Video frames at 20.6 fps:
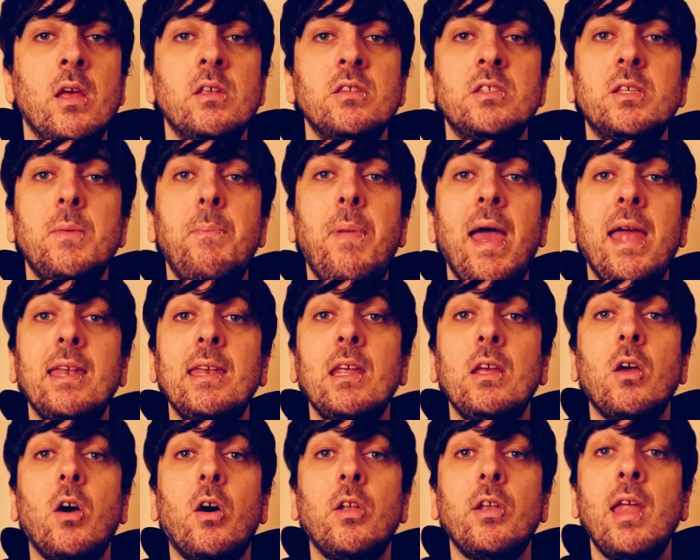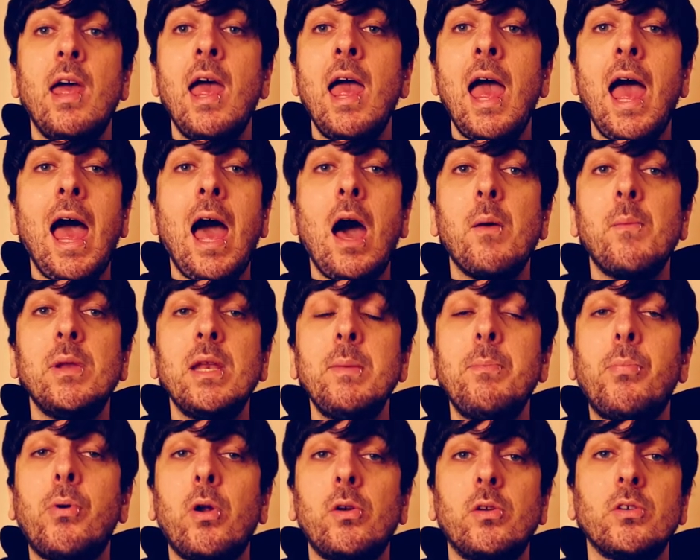depending on how many
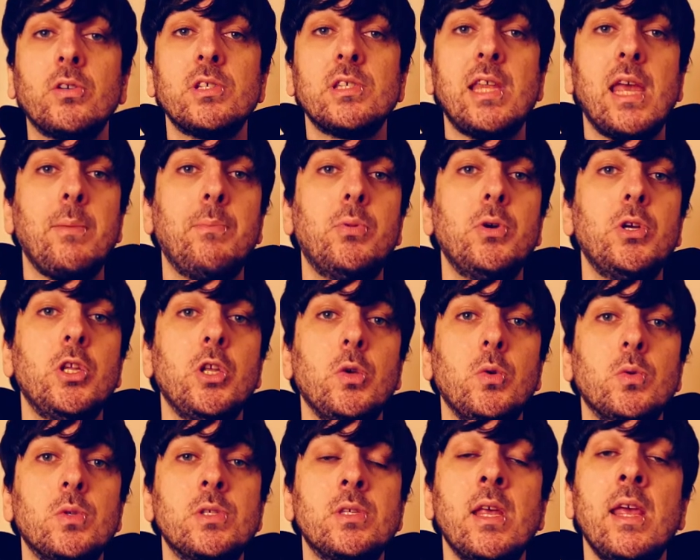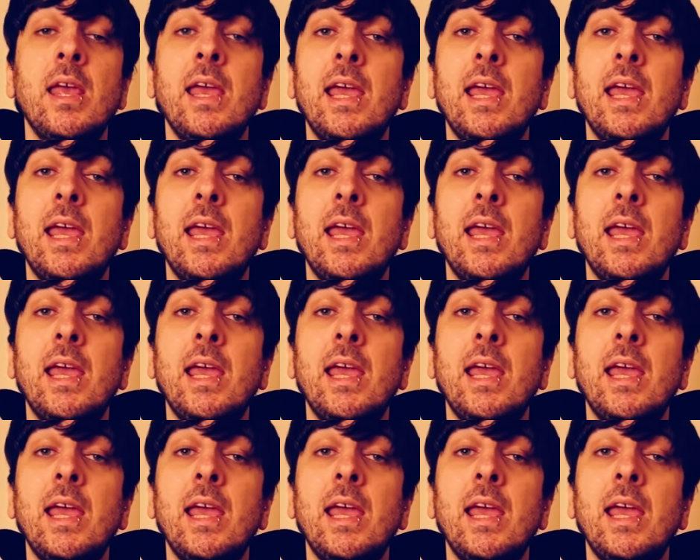products they produce